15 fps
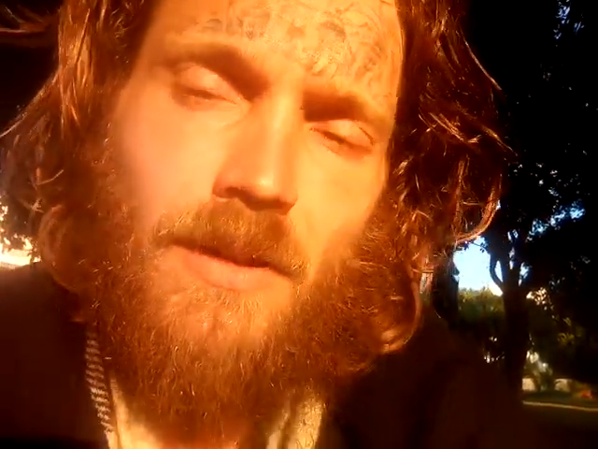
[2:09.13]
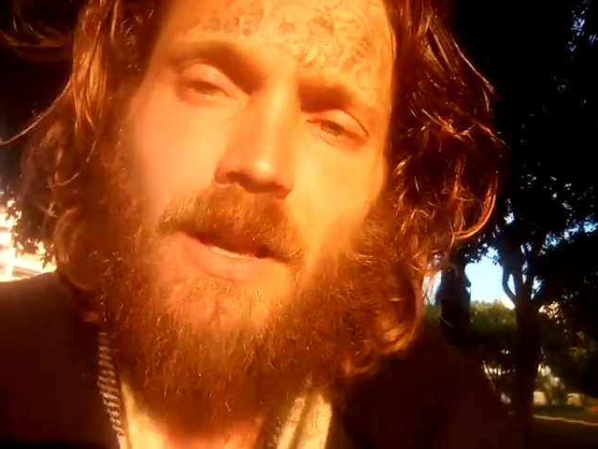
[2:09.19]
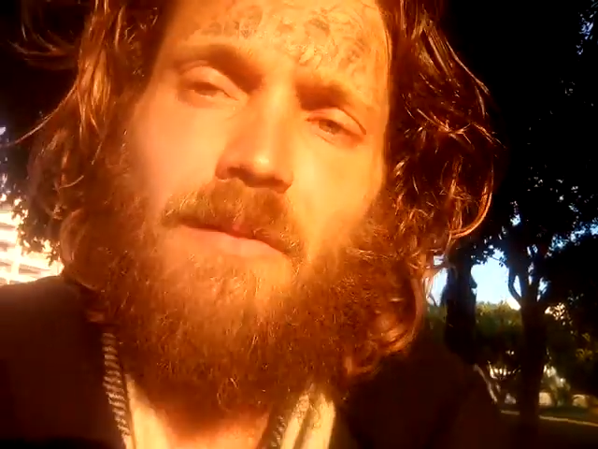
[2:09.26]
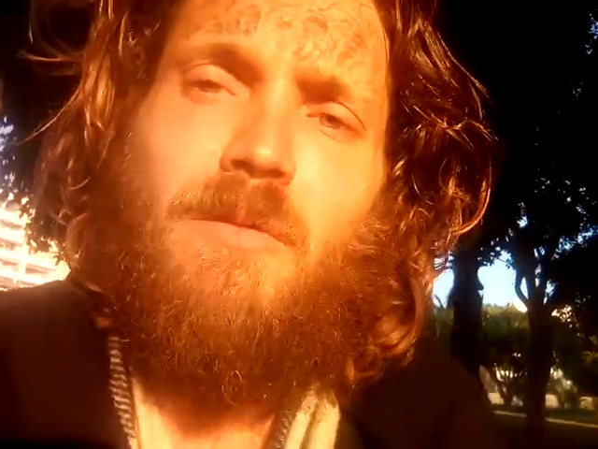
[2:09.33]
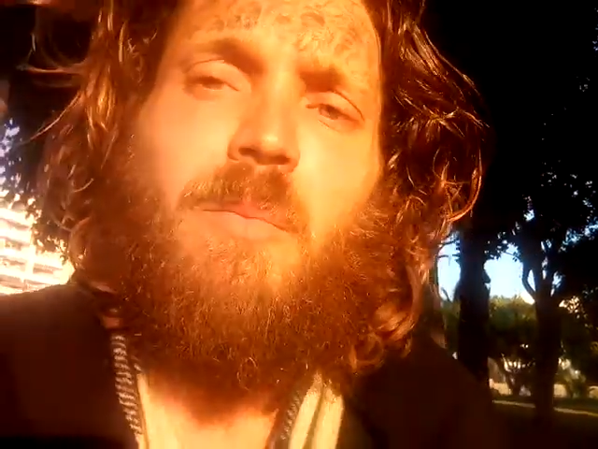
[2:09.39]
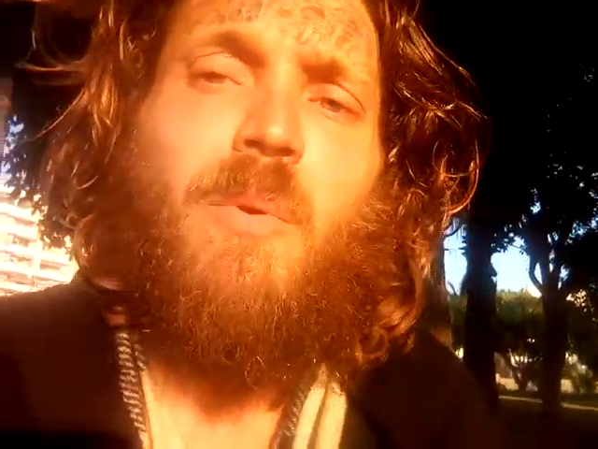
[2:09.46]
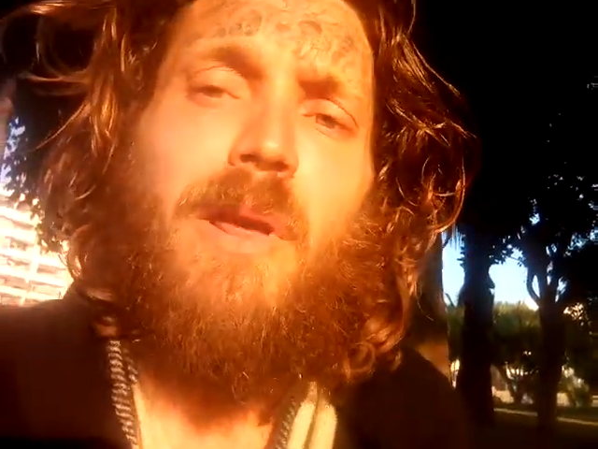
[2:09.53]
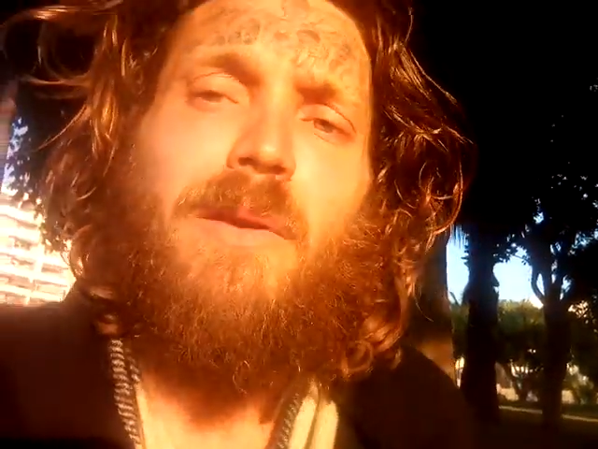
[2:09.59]

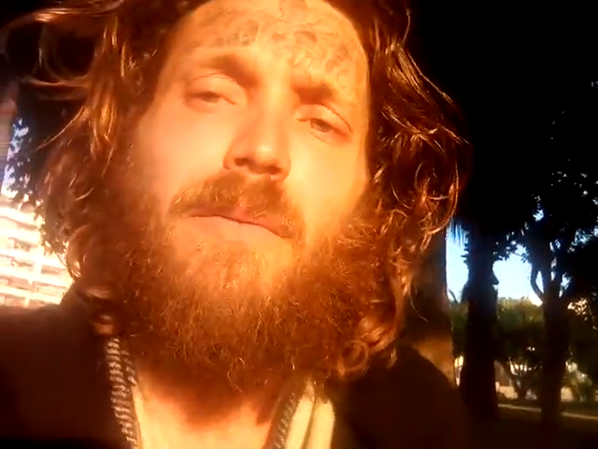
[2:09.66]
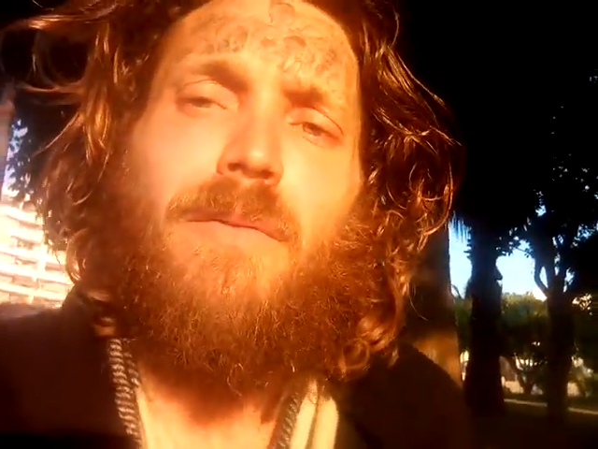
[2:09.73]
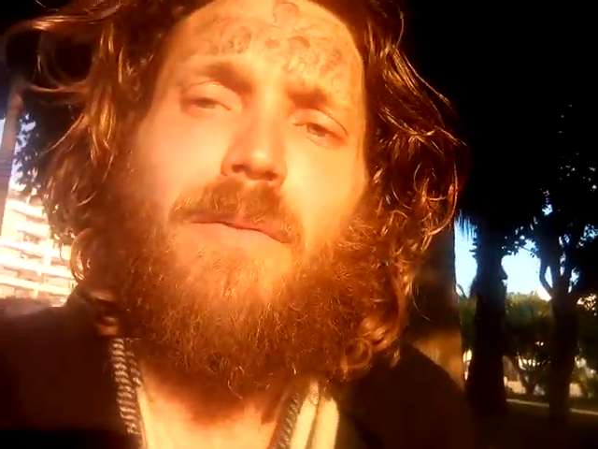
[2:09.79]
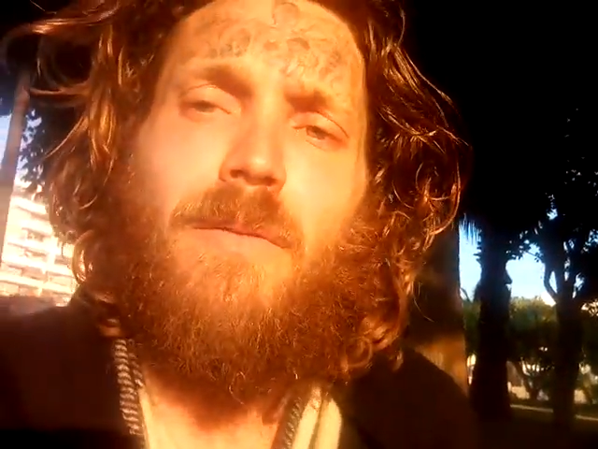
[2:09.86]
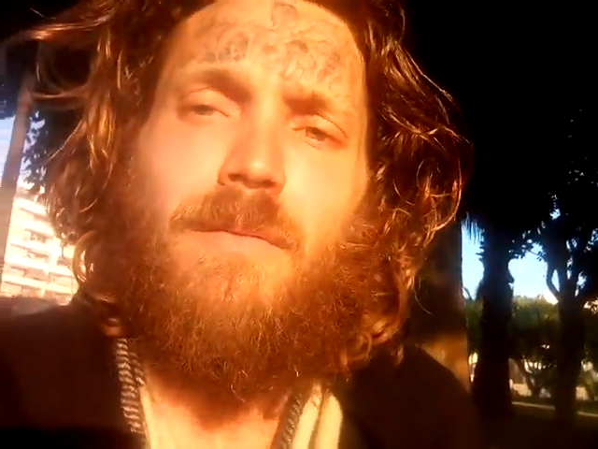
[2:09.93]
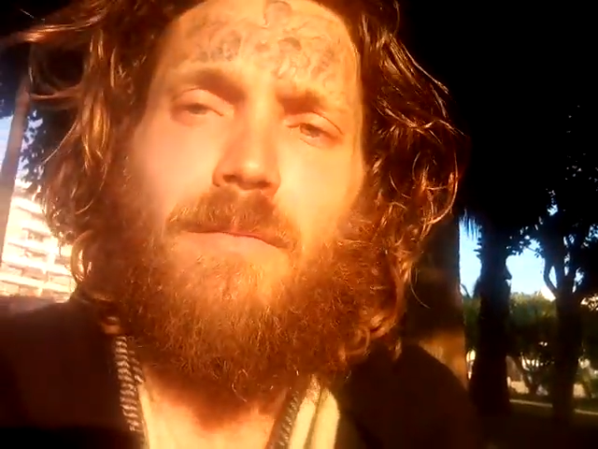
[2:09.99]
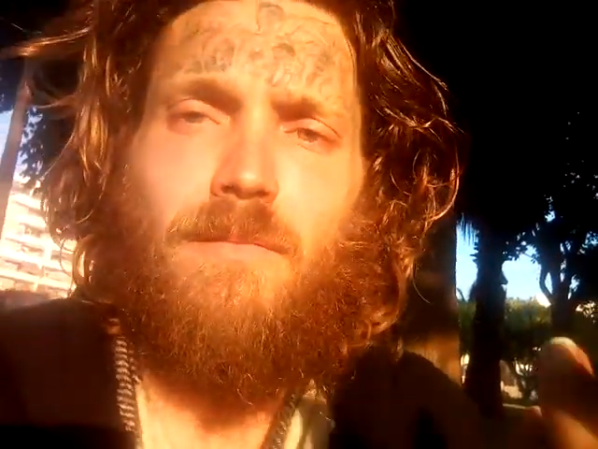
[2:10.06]
Every breath,